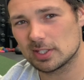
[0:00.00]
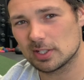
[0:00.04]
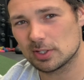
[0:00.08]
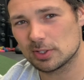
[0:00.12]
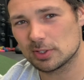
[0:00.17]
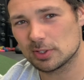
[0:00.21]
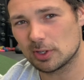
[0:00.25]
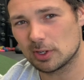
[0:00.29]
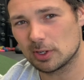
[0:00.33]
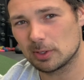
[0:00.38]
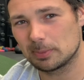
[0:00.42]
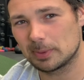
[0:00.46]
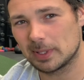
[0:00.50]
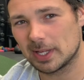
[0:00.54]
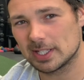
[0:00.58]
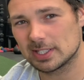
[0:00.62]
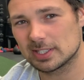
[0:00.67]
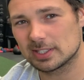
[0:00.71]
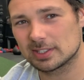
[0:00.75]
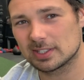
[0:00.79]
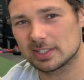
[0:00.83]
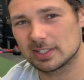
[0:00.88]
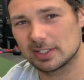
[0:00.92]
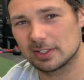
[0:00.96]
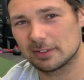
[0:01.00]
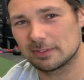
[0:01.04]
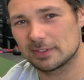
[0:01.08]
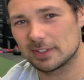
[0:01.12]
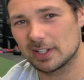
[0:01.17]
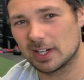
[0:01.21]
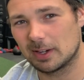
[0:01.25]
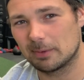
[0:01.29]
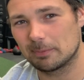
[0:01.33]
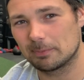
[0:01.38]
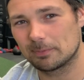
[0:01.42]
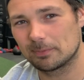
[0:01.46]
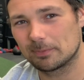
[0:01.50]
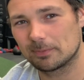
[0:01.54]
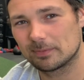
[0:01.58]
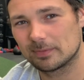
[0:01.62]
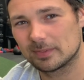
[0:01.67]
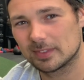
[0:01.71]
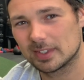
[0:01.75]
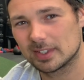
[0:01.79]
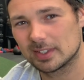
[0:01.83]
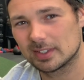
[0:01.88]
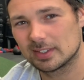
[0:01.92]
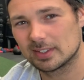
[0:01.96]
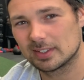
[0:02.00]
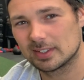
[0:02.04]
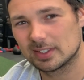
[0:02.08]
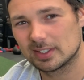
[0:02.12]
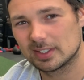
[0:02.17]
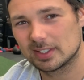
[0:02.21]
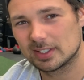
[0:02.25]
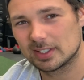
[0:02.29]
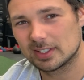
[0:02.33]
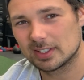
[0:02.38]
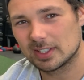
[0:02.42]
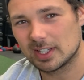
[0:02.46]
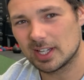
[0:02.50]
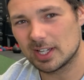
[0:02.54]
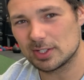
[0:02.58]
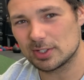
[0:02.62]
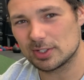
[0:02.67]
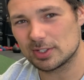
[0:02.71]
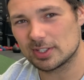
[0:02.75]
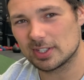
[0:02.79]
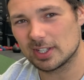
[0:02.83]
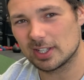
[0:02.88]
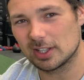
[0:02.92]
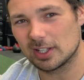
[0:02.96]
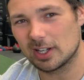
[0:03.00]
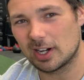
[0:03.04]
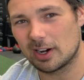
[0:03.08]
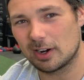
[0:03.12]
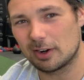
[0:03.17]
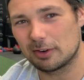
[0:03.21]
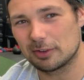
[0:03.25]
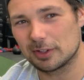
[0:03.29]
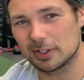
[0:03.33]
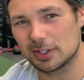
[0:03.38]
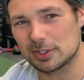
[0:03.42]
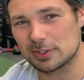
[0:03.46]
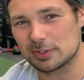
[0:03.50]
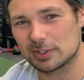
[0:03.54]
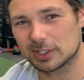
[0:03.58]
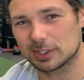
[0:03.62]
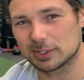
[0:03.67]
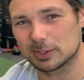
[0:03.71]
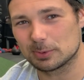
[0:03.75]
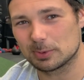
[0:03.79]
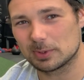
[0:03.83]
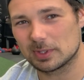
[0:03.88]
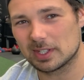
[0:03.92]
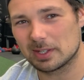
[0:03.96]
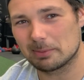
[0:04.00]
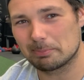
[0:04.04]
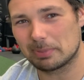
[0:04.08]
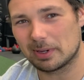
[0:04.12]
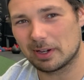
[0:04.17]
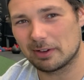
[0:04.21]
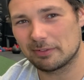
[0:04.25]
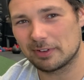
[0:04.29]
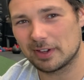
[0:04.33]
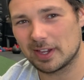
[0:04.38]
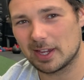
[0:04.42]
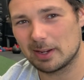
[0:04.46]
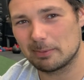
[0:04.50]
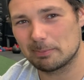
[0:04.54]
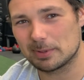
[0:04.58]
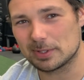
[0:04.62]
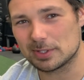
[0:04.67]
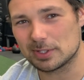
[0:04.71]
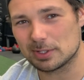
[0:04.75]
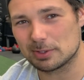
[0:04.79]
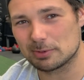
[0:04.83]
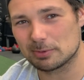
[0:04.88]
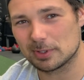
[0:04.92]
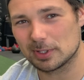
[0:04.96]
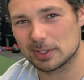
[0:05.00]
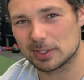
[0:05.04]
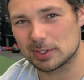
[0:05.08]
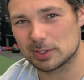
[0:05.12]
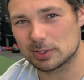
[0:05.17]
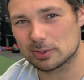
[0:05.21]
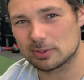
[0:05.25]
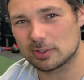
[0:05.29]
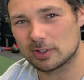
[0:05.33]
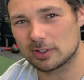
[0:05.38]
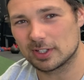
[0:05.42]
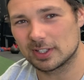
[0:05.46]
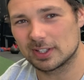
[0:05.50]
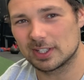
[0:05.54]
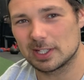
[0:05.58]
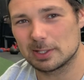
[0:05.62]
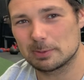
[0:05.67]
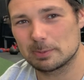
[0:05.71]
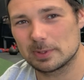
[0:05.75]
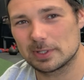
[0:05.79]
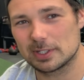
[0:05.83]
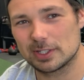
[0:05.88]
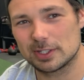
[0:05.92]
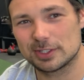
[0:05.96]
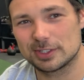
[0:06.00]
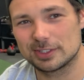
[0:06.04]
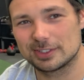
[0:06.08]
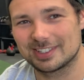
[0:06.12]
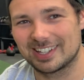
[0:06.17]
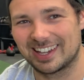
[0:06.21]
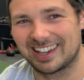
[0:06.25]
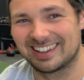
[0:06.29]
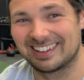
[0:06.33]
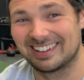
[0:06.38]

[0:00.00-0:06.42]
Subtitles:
those shoulder blades to lift up. As you see, Lara really struggles with the above head, but she's really strong in these positions.